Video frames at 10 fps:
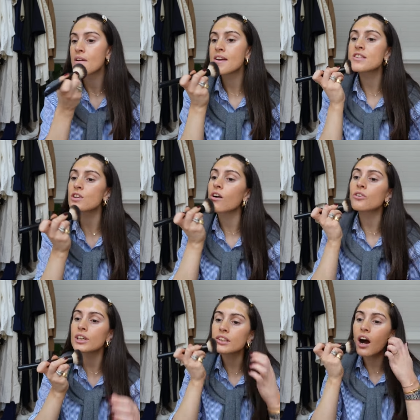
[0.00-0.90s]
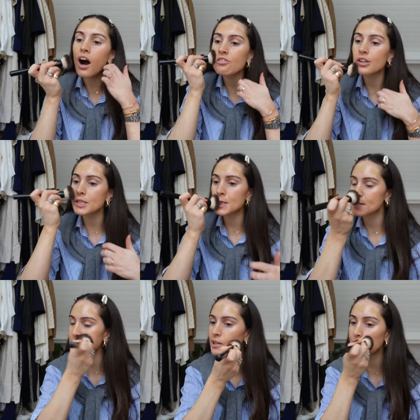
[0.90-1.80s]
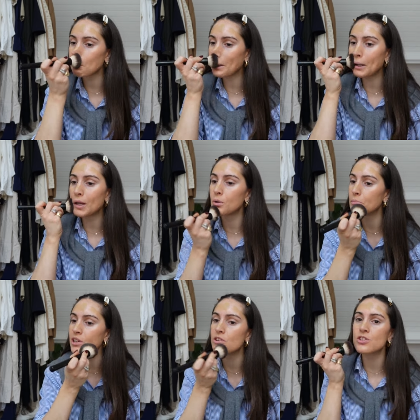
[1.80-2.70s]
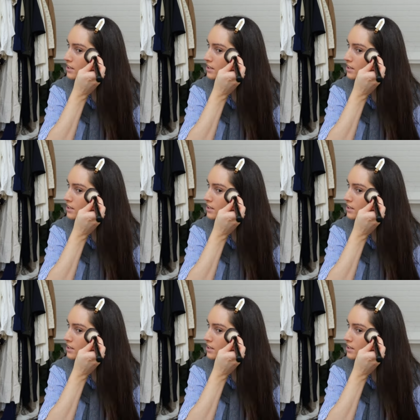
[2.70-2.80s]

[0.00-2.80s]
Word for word: it's got great coverage, it's a little bit luminous.